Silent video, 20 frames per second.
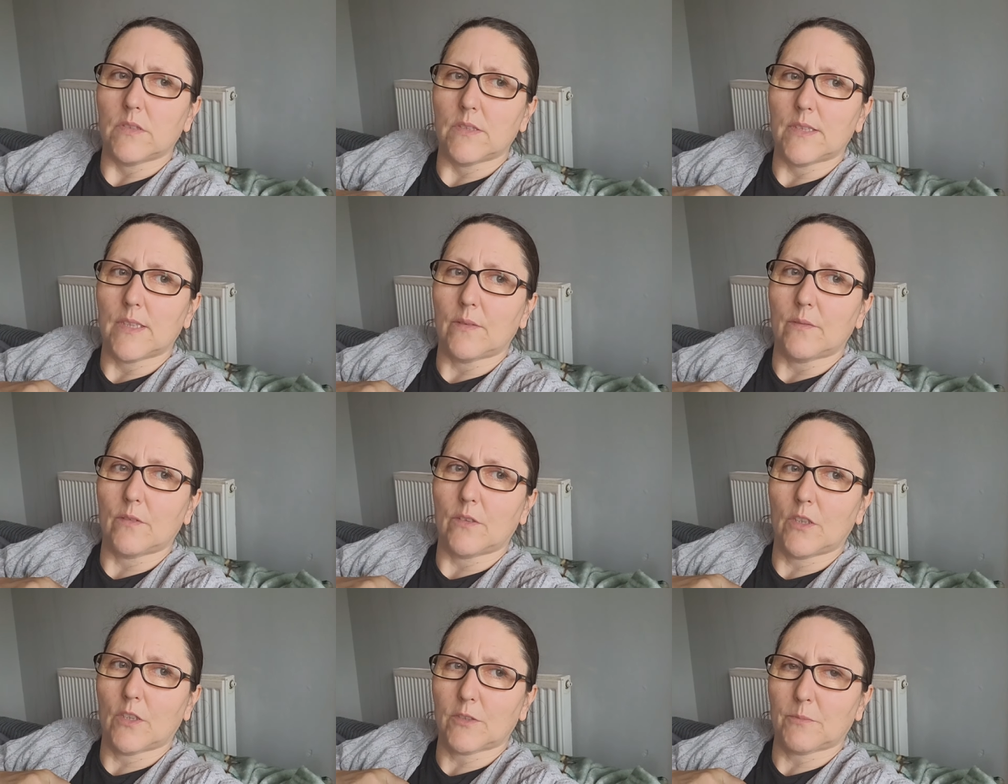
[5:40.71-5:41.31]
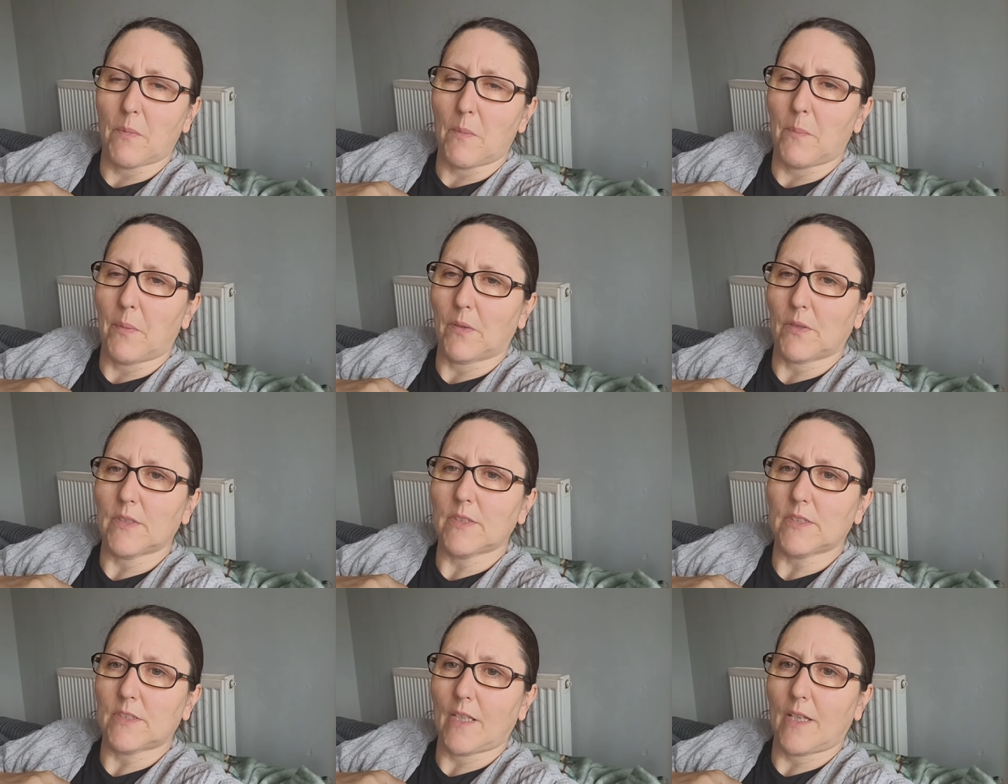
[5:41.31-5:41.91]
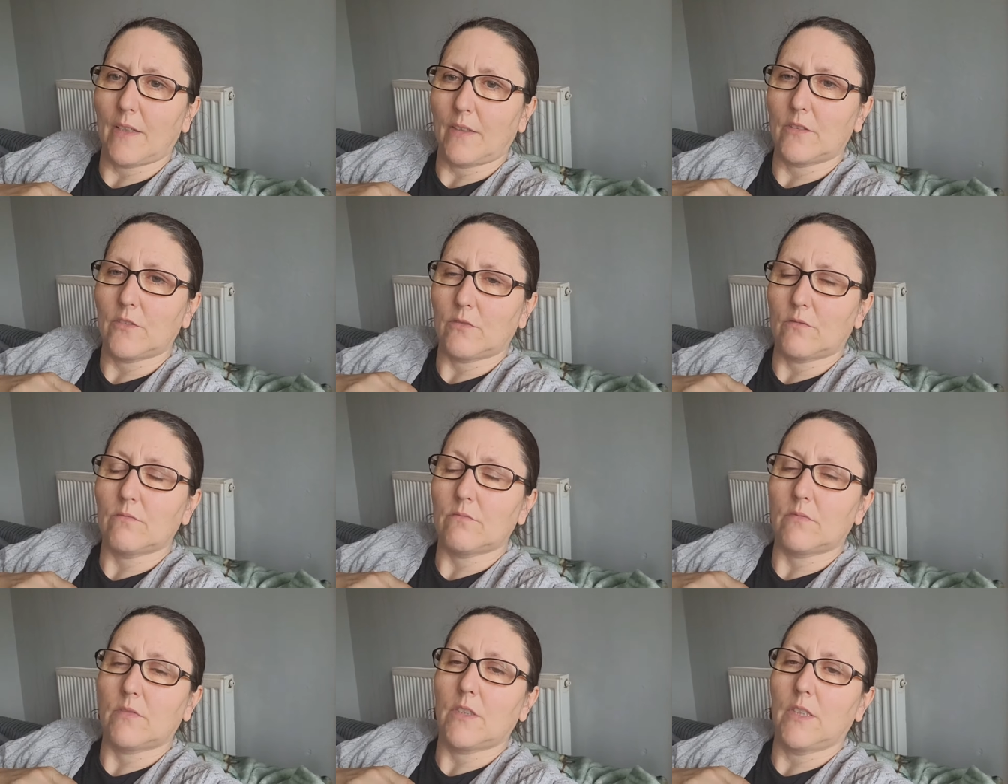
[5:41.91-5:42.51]
because my body's like,
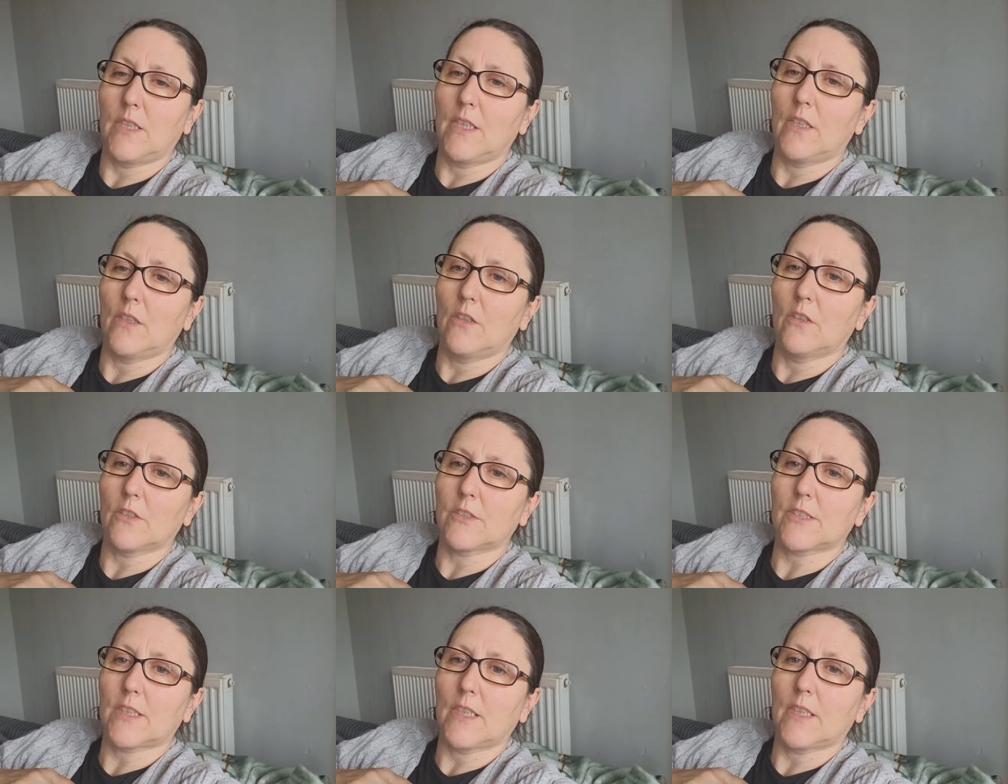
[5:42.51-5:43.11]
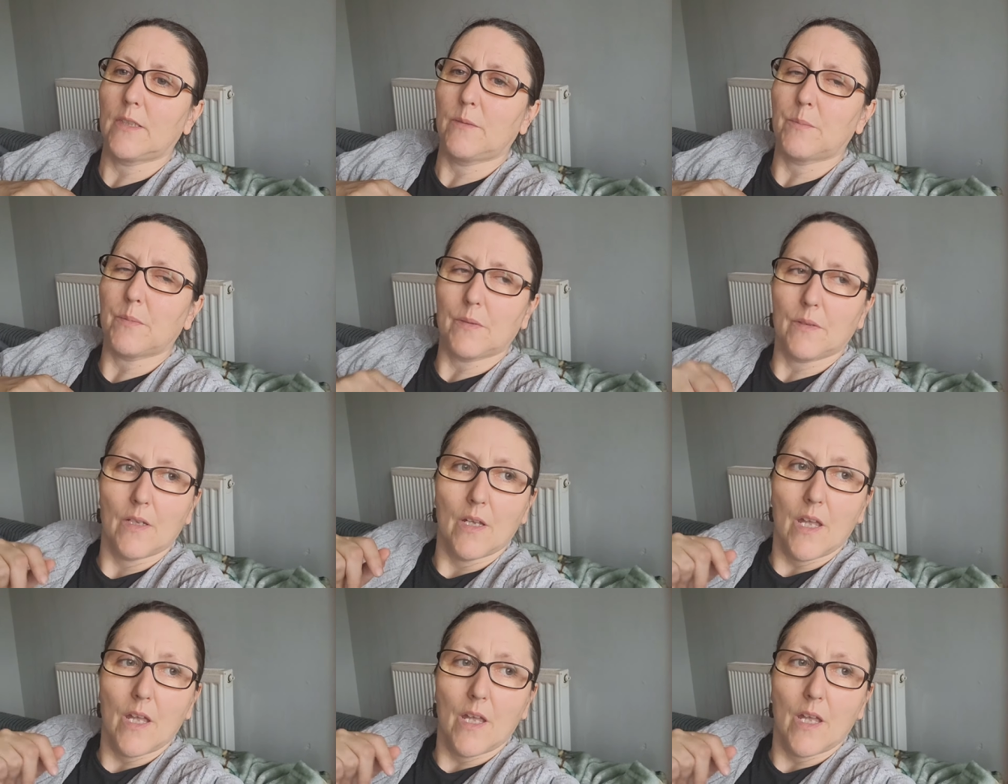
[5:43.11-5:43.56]
you need to go to sleep.